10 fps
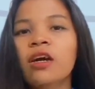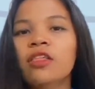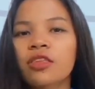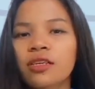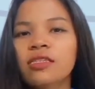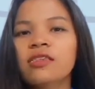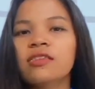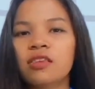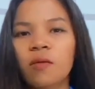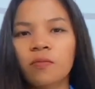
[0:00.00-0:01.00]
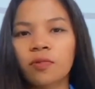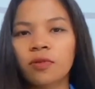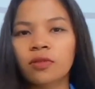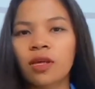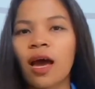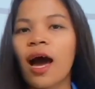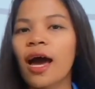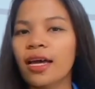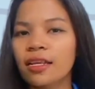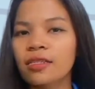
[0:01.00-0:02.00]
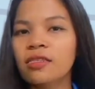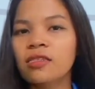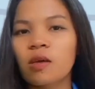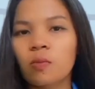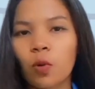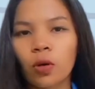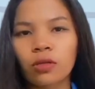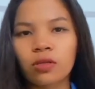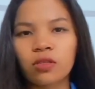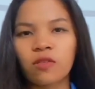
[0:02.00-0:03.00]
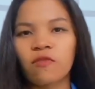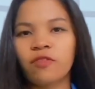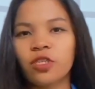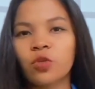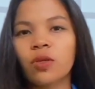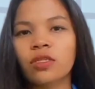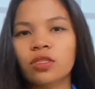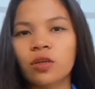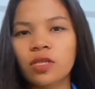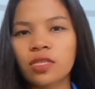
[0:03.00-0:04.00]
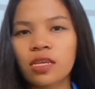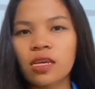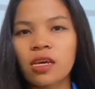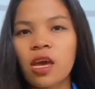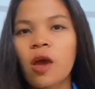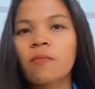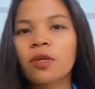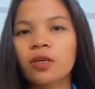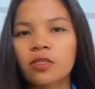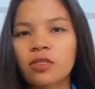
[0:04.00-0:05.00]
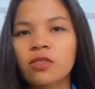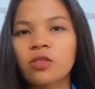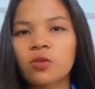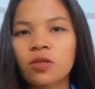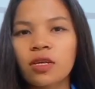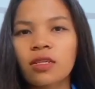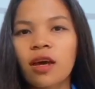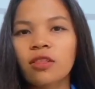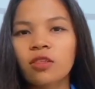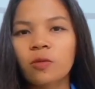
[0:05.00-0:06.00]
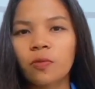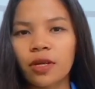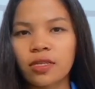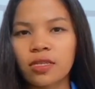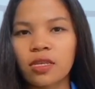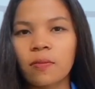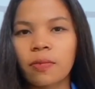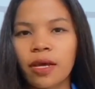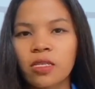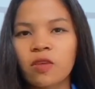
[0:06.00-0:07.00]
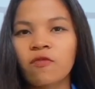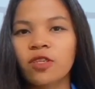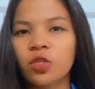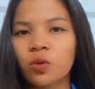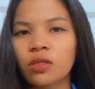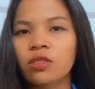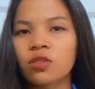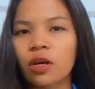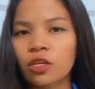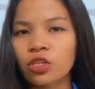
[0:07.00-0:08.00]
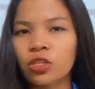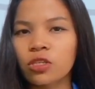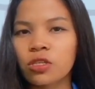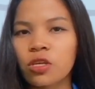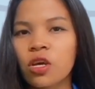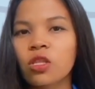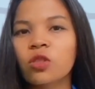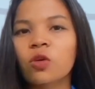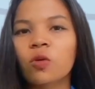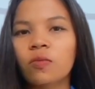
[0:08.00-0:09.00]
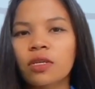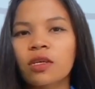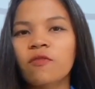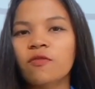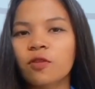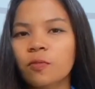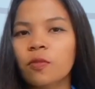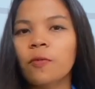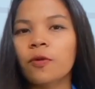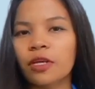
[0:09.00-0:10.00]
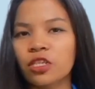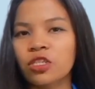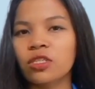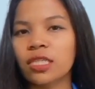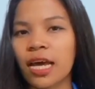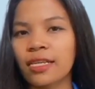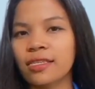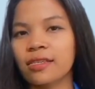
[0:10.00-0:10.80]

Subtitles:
This example highlights the importance of visual literacy because the student interprets and applies visual instructions to complete a food preparation task.